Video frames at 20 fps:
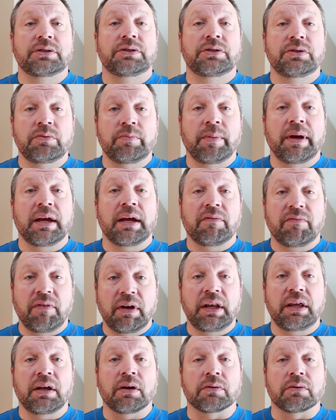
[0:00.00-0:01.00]
to make
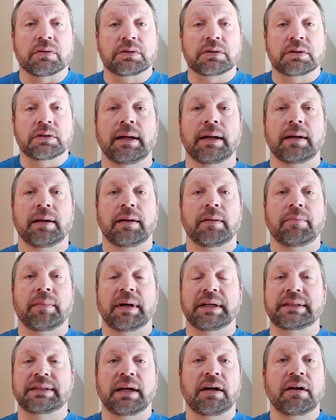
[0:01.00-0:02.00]
videos.
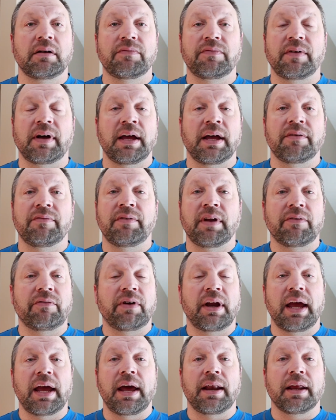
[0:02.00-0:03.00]
Myself, I have never
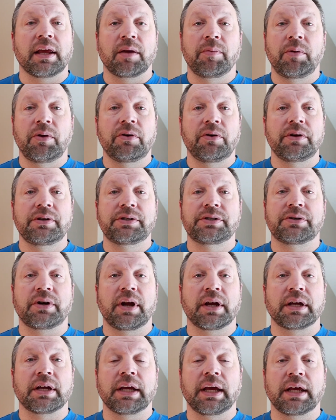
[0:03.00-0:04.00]
had a community
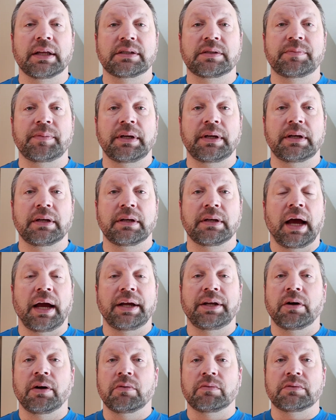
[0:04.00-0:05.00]
strike against me. I
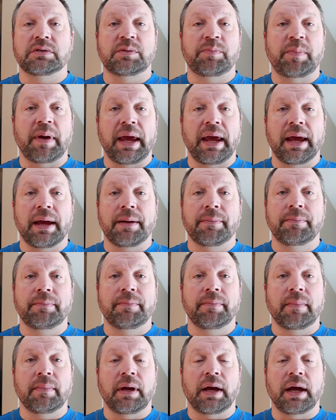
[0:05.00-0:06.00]
don't spam.
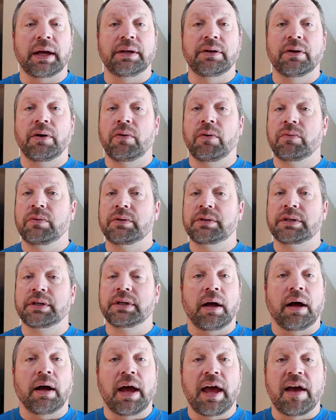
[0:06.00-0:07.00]
I don't
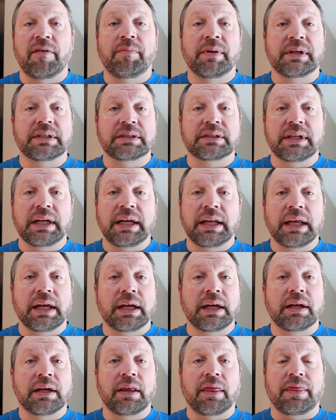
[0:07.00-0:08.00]
uh, have
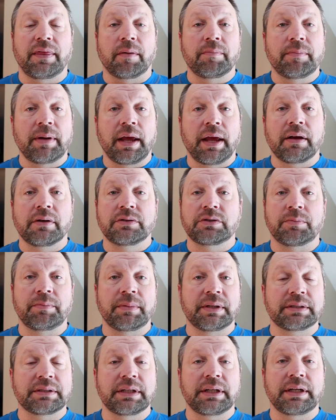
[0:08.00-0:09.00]
misleading thumbnails or
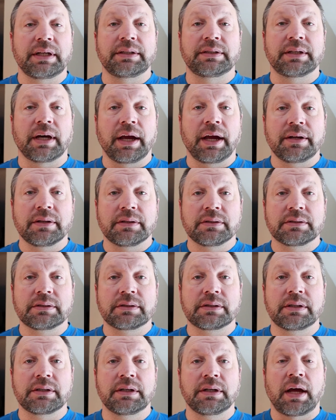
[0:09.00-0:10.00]
misleading
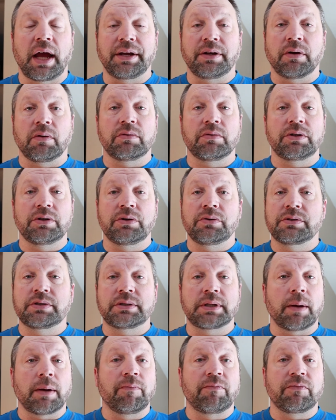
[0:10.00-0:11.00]
titles. I don't do
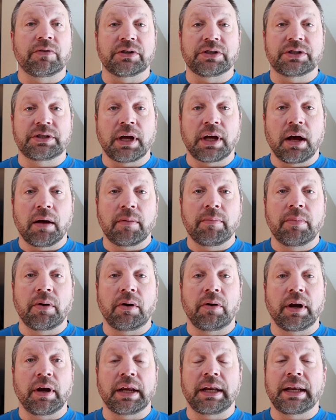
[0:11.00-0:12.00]
sub for sub
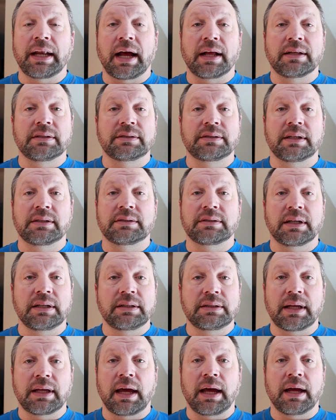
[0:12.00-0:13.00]
or any nonsense
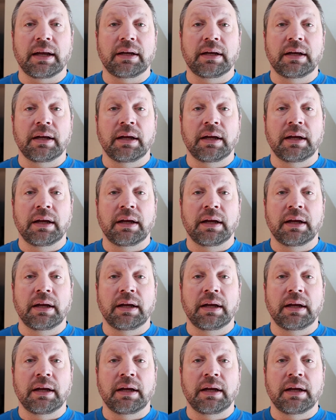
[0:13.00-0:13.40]
like that.